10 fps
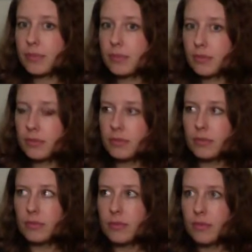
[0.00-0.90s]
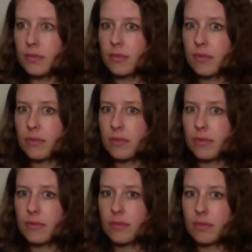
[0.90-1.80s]

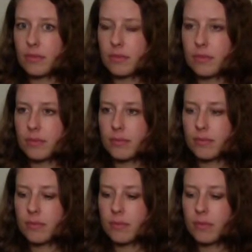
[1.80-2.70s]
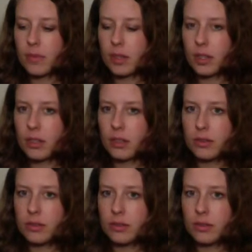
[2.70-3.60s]

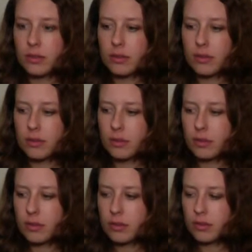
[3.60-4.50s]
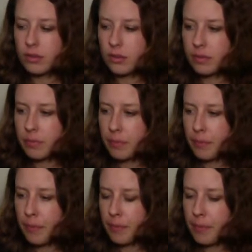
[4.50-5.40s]

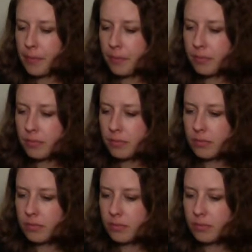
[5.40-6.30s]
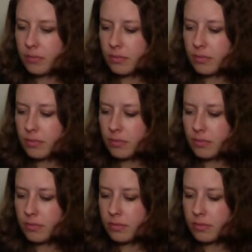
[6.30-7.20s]

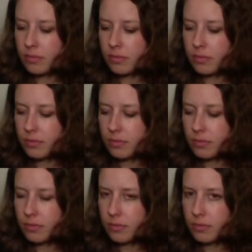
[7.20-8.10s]
This person isn't speaking.